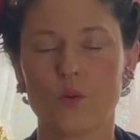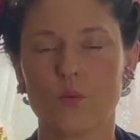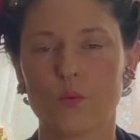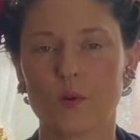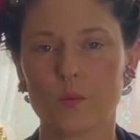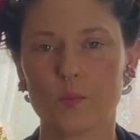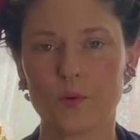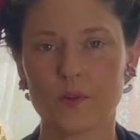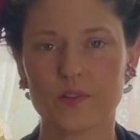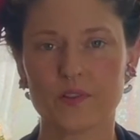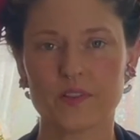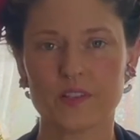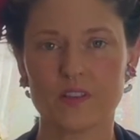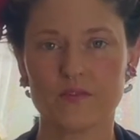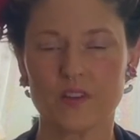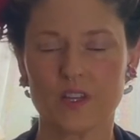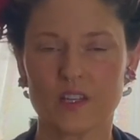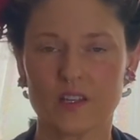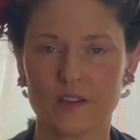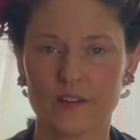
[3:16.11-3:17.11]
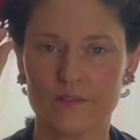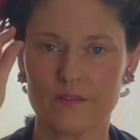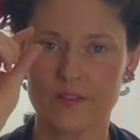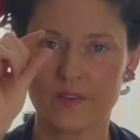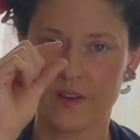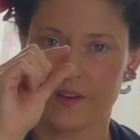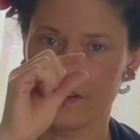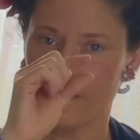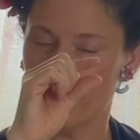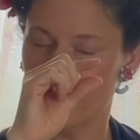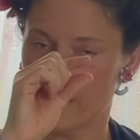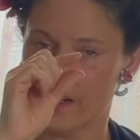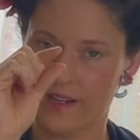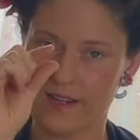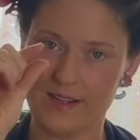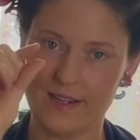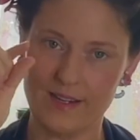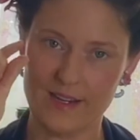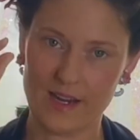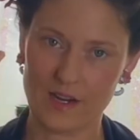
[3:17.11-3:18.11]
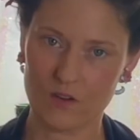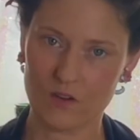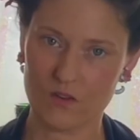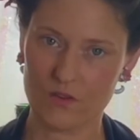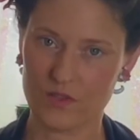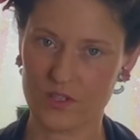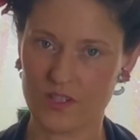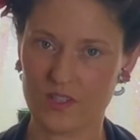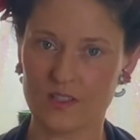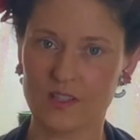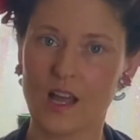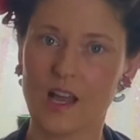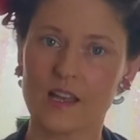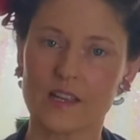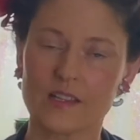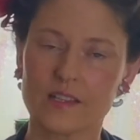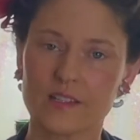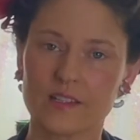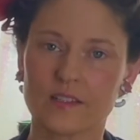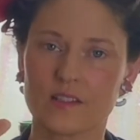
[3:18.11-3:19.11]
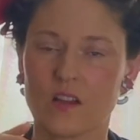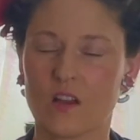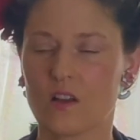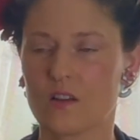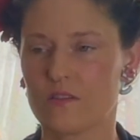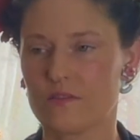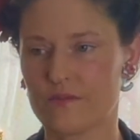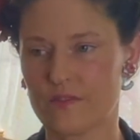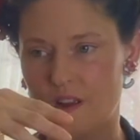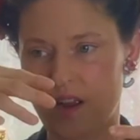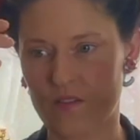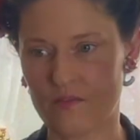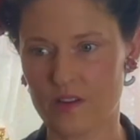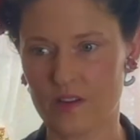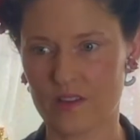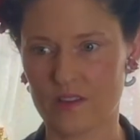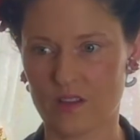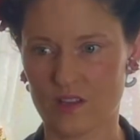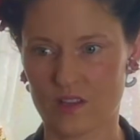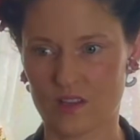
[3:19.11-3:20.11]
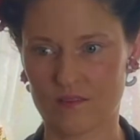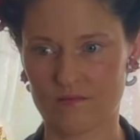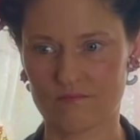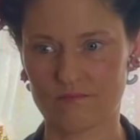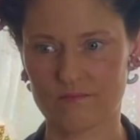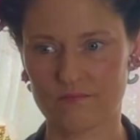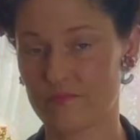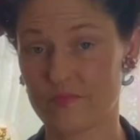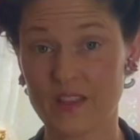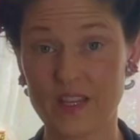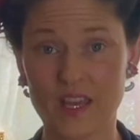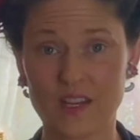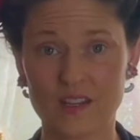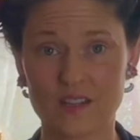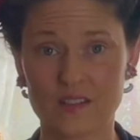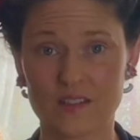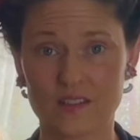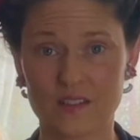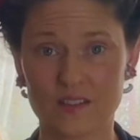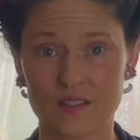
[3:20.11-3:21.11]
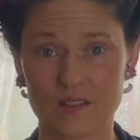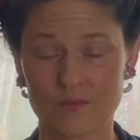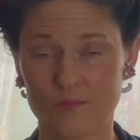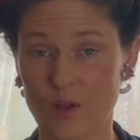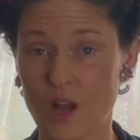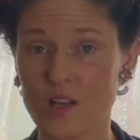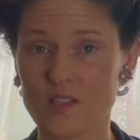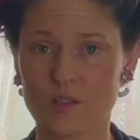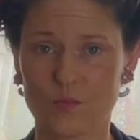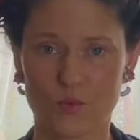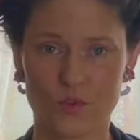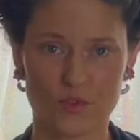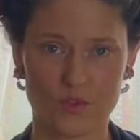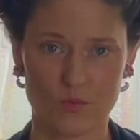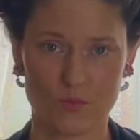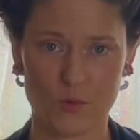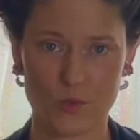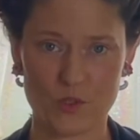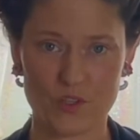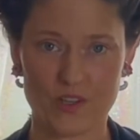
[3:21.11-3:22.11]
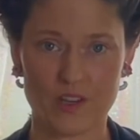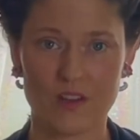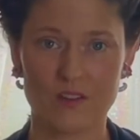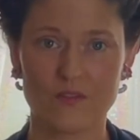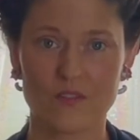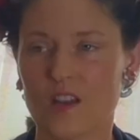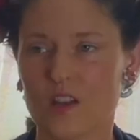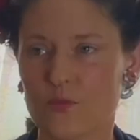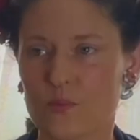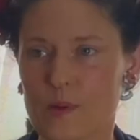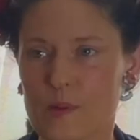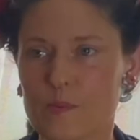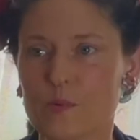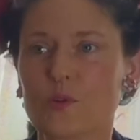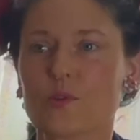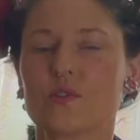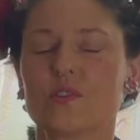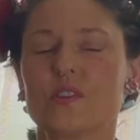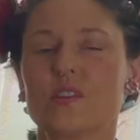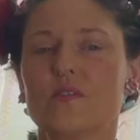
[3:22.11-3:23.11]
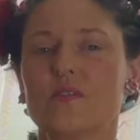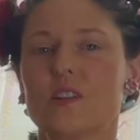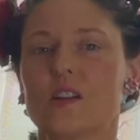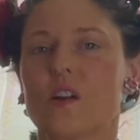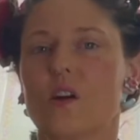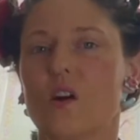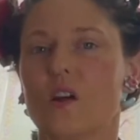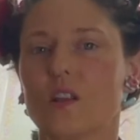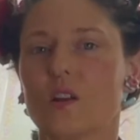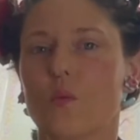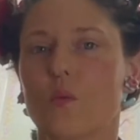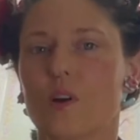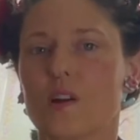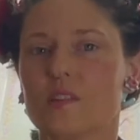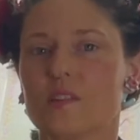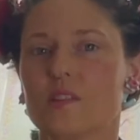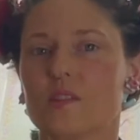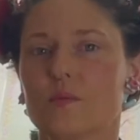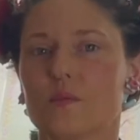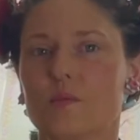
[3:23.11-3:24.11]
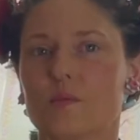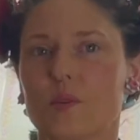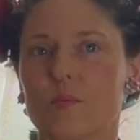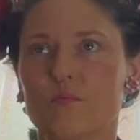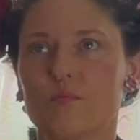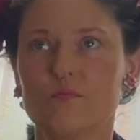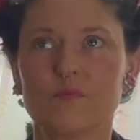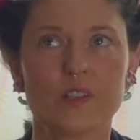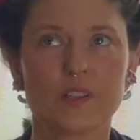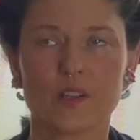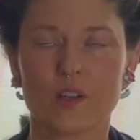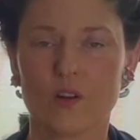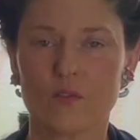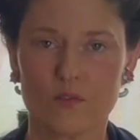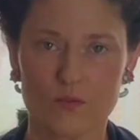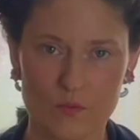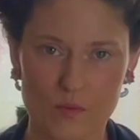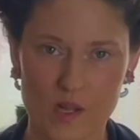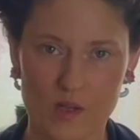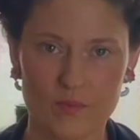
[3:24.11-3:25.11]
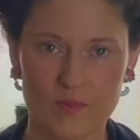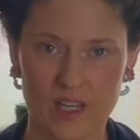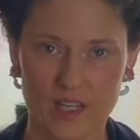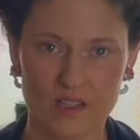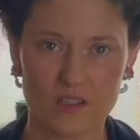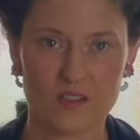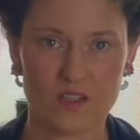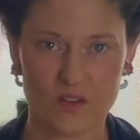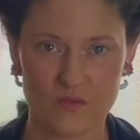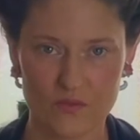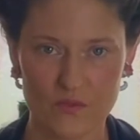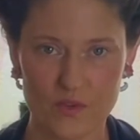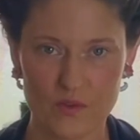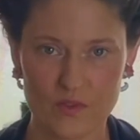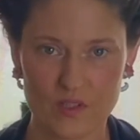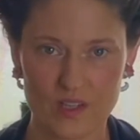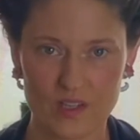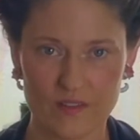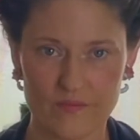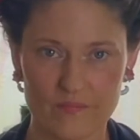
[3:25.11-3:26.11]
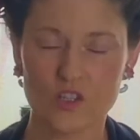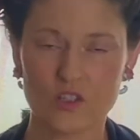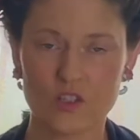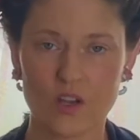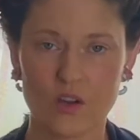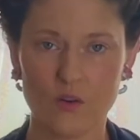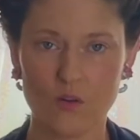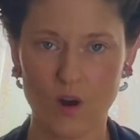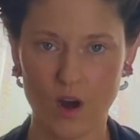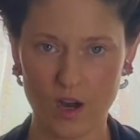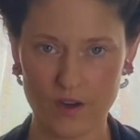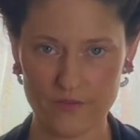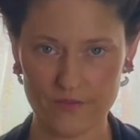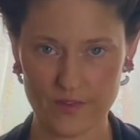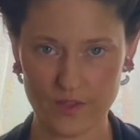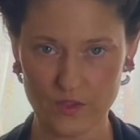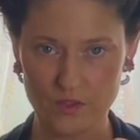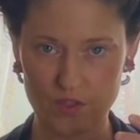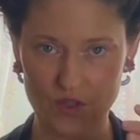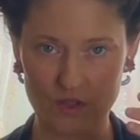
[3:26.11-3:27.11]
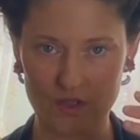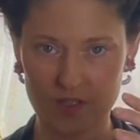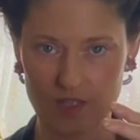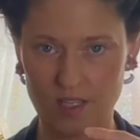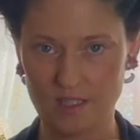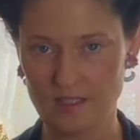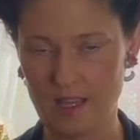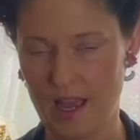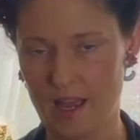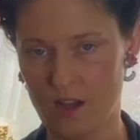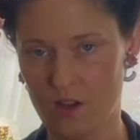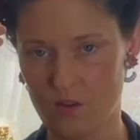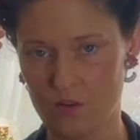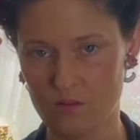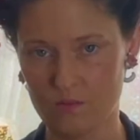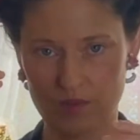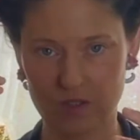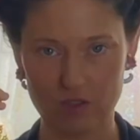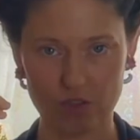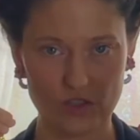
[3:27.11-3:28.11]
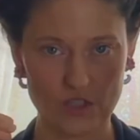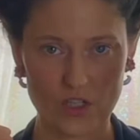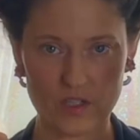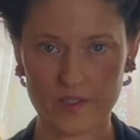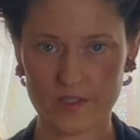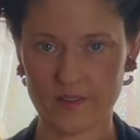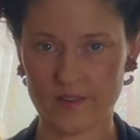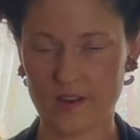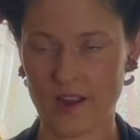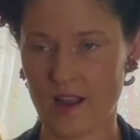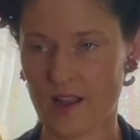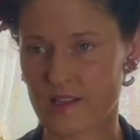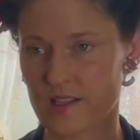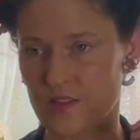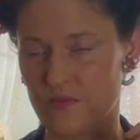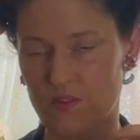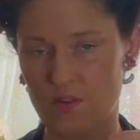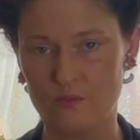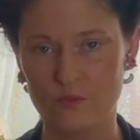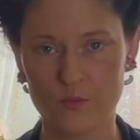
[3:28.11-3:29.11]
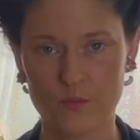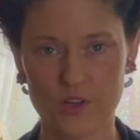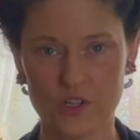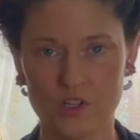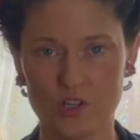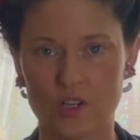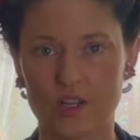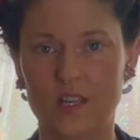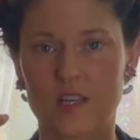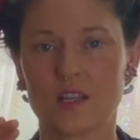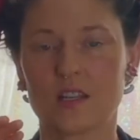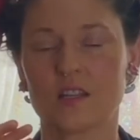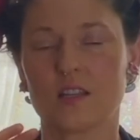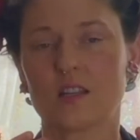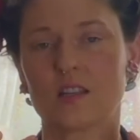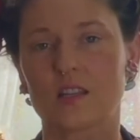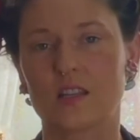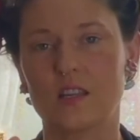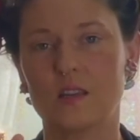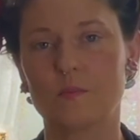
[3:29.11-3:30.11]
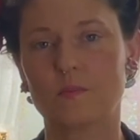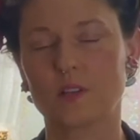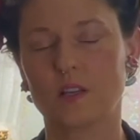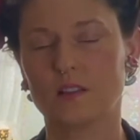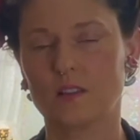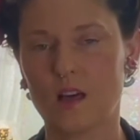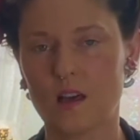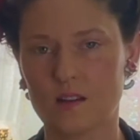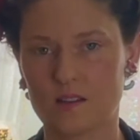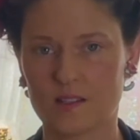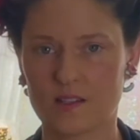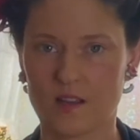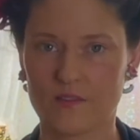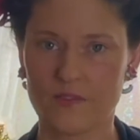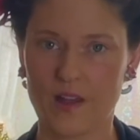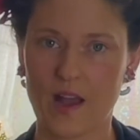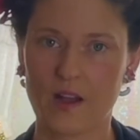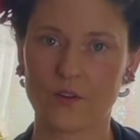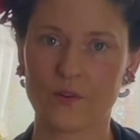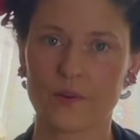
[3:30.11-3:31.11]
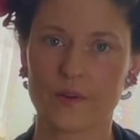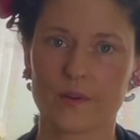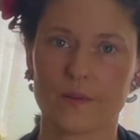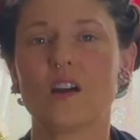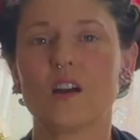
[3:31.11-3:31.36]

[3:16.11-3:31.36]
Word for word: We're perceiving a very, very narrow slice of everything that is possible to perceive. If we perceived it all at once, it would be really overwhelming and confusing. So our filters allow certain kinds of information in and keeps a lot of stuff out.